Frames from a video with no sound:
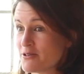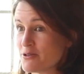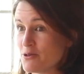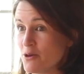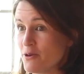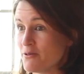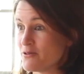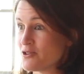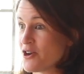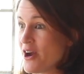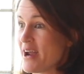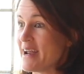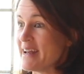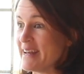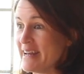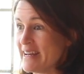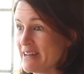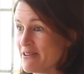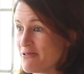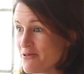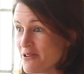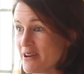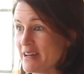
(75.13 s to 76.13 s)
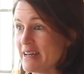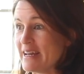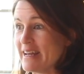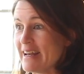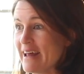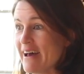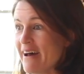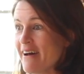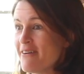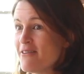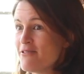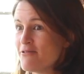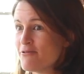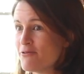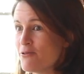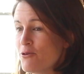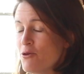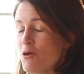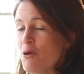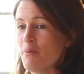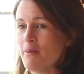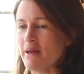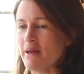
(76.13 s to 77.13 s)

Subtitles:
sort of training arena for